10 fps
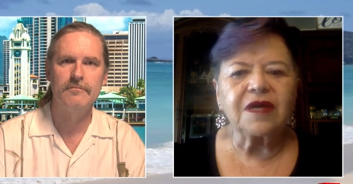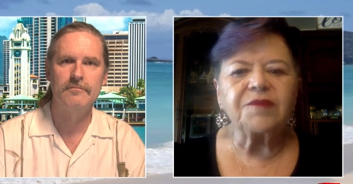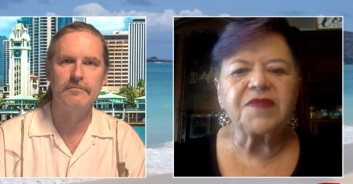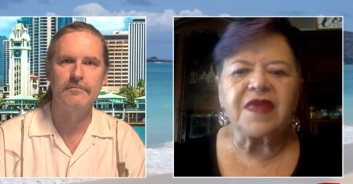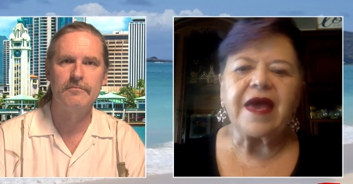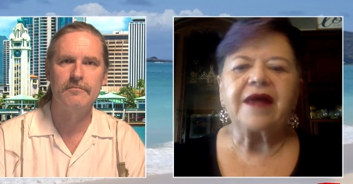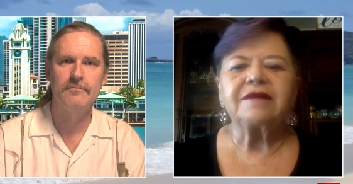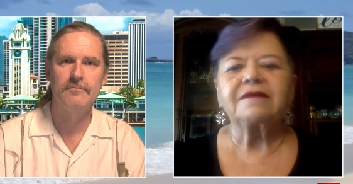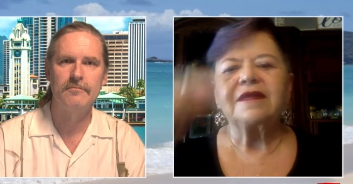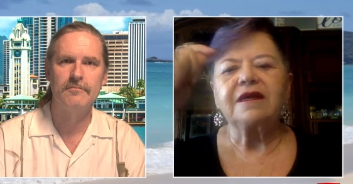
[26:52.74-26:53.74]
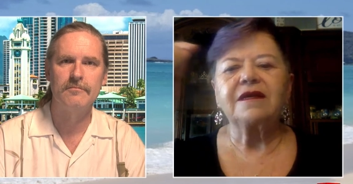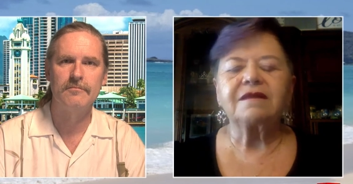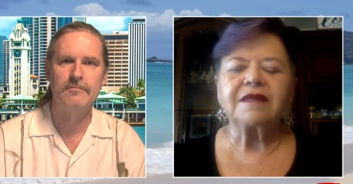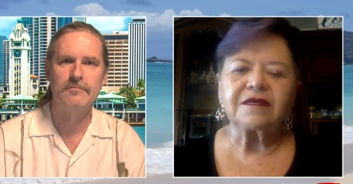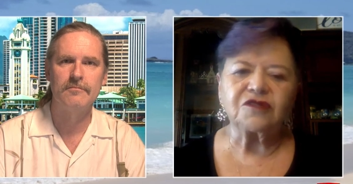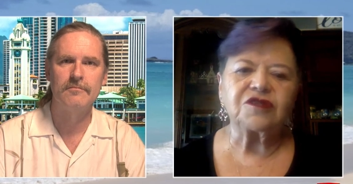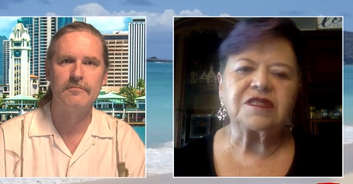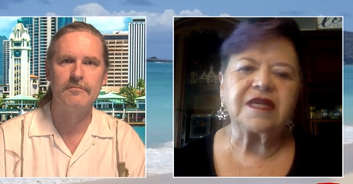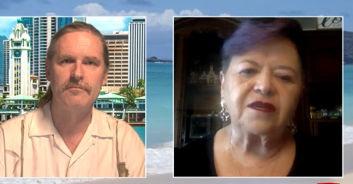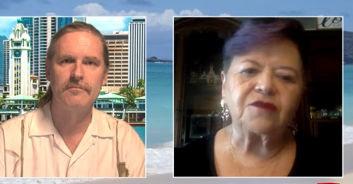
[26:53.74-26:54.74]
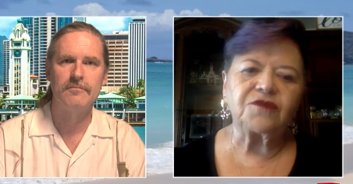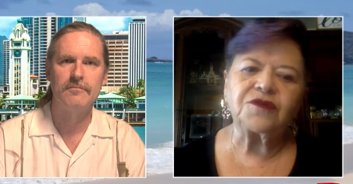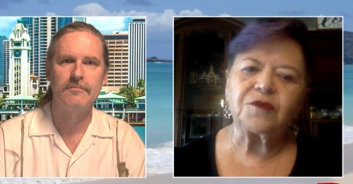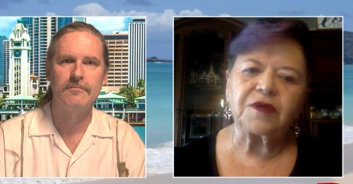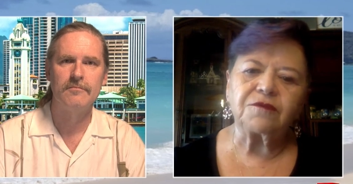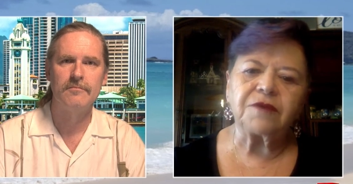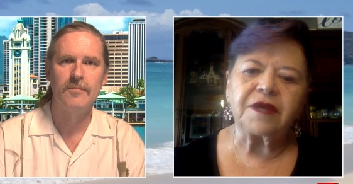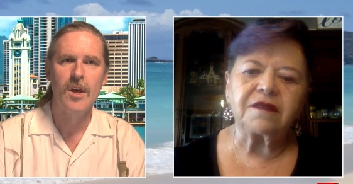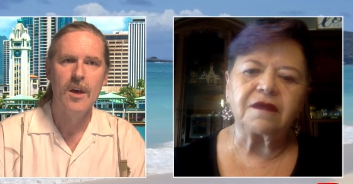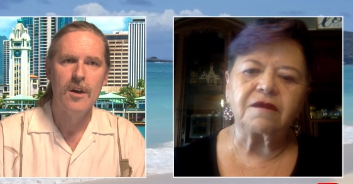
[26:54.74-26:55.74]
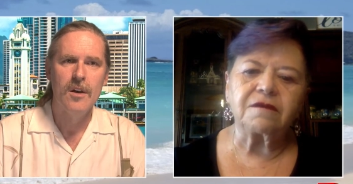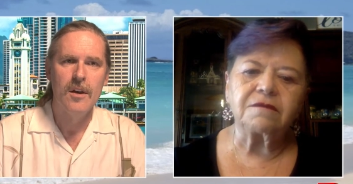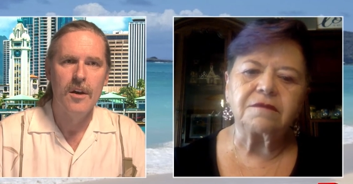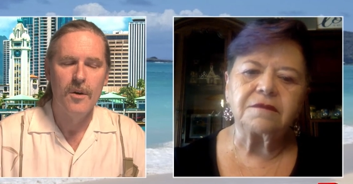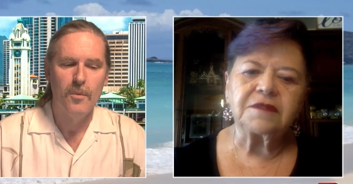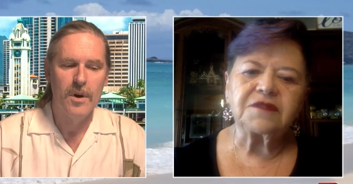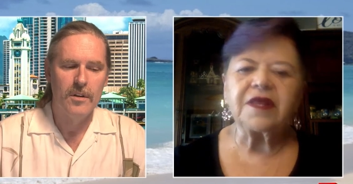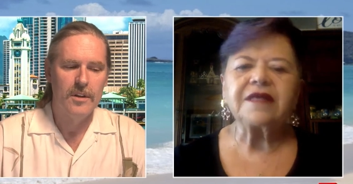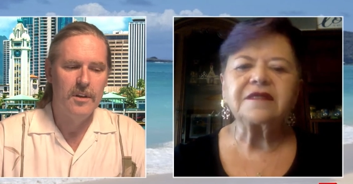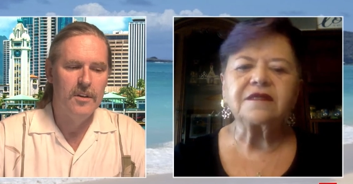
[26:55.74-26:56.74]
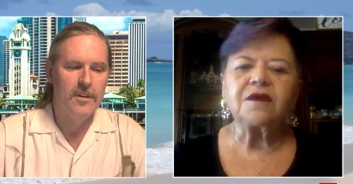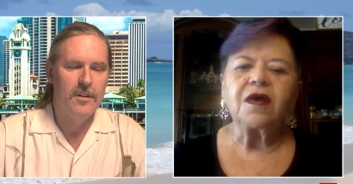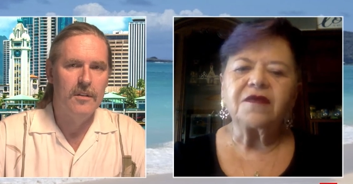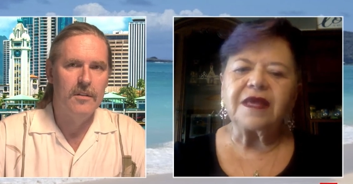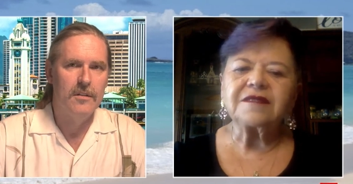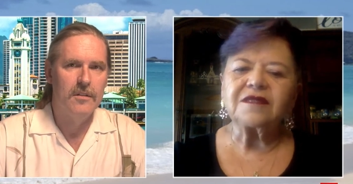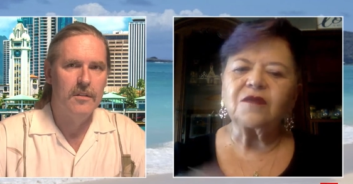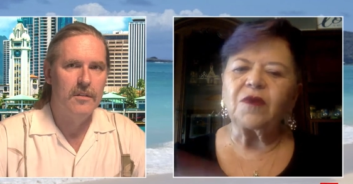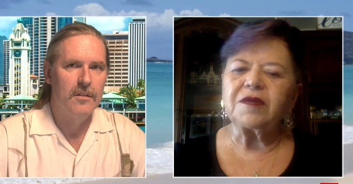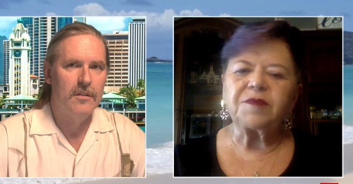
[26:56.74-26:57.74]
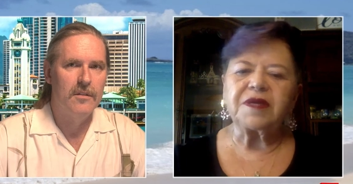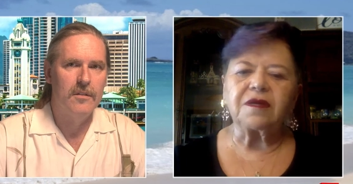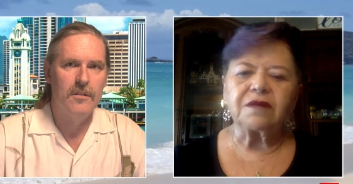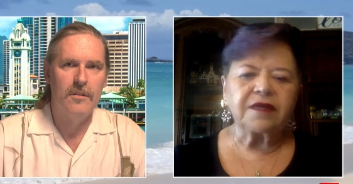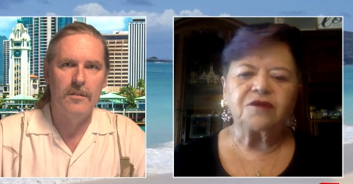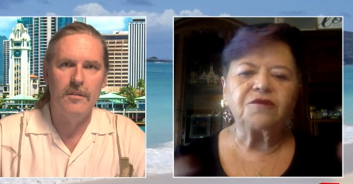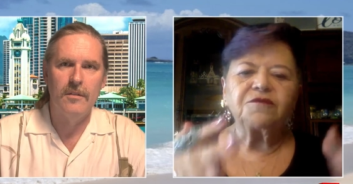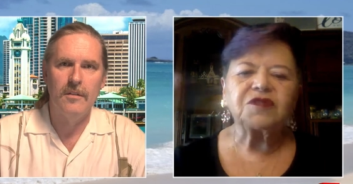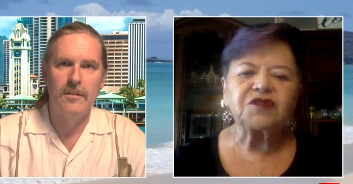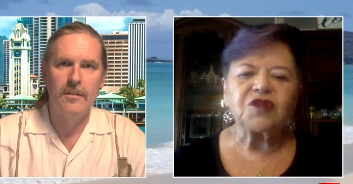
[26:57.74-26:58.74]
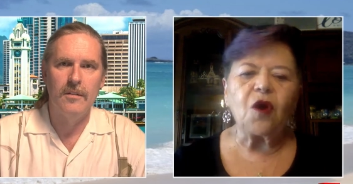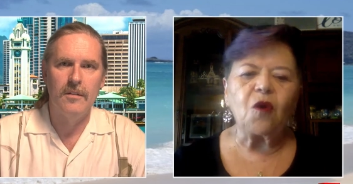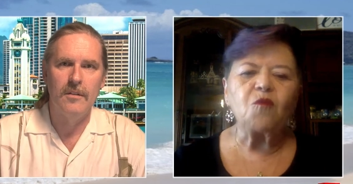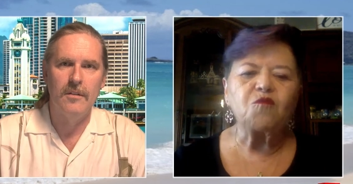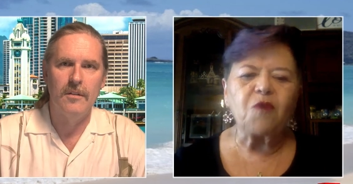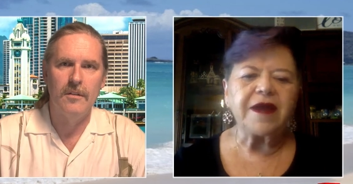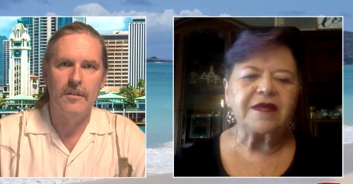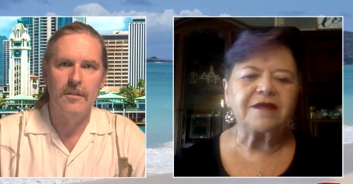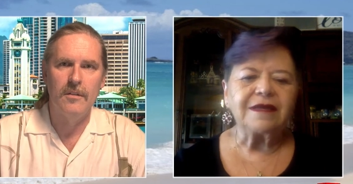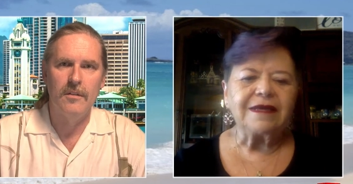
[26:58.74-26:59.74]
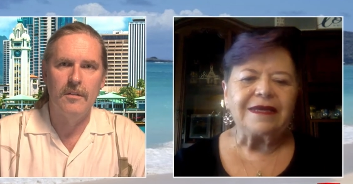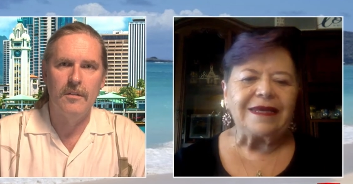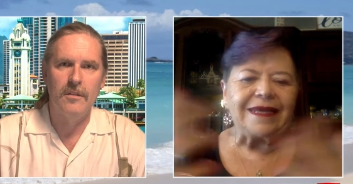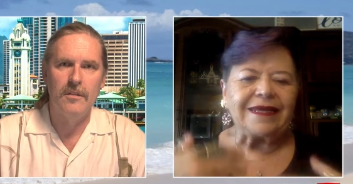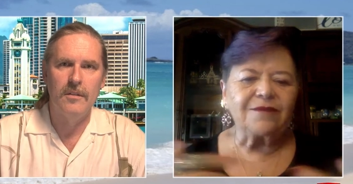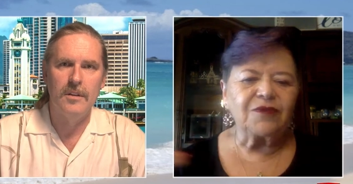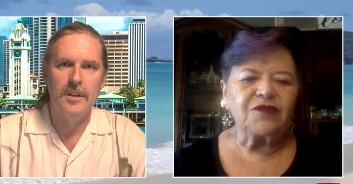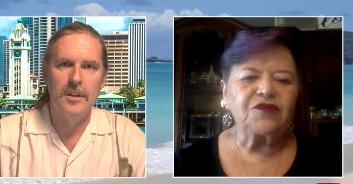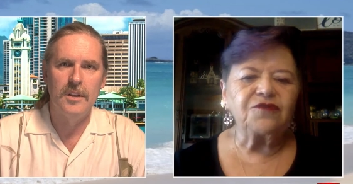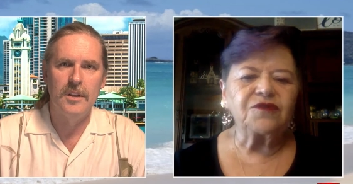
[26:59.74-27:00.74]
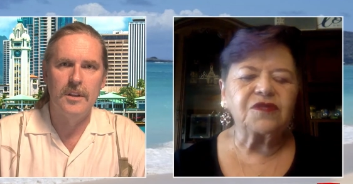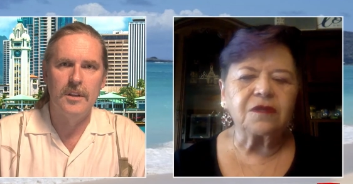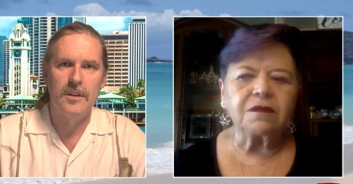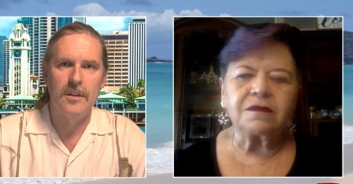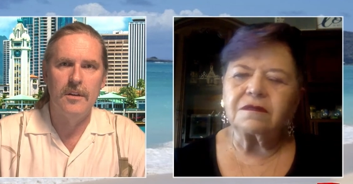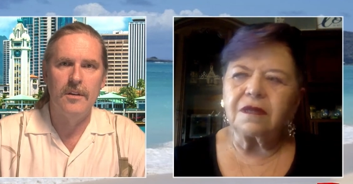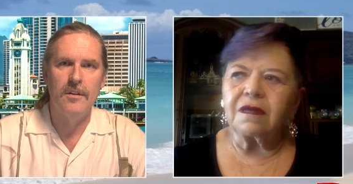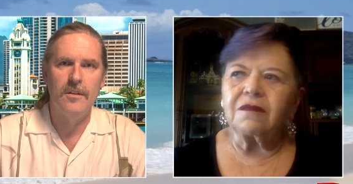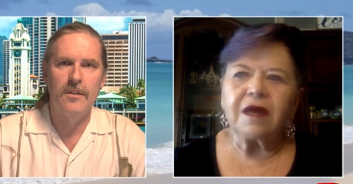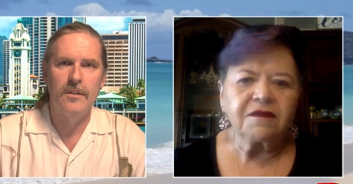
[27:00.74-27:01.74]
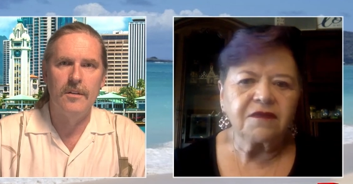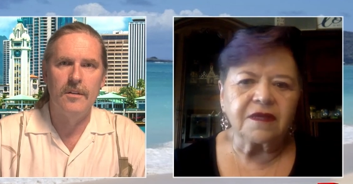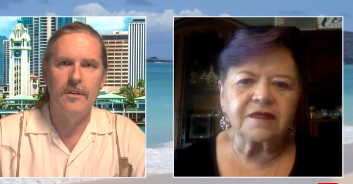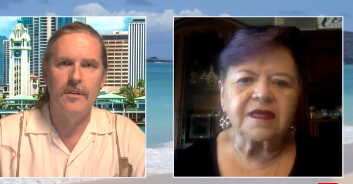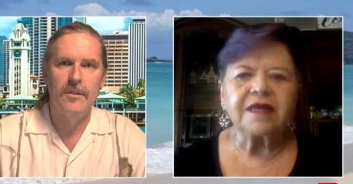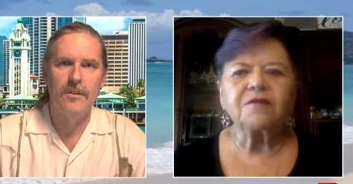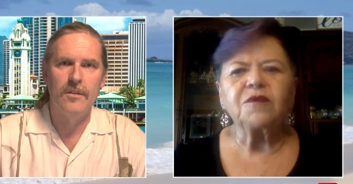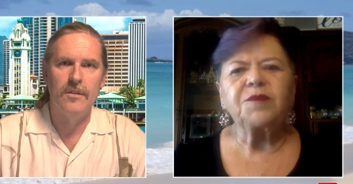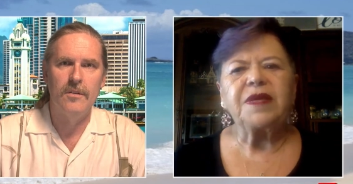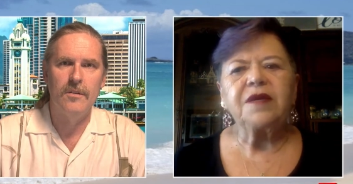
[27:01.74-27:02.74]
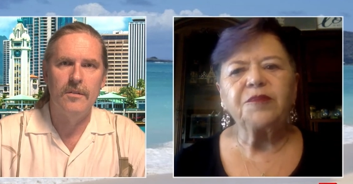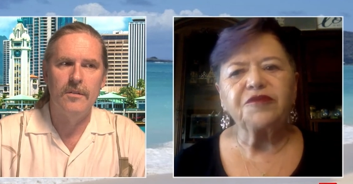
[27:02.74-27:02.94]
Speaker 1: look up that, that that should take you to it right there. Well, so that's you, the, that's the one bill, and you're so right. It would do a lot of things, and it would be a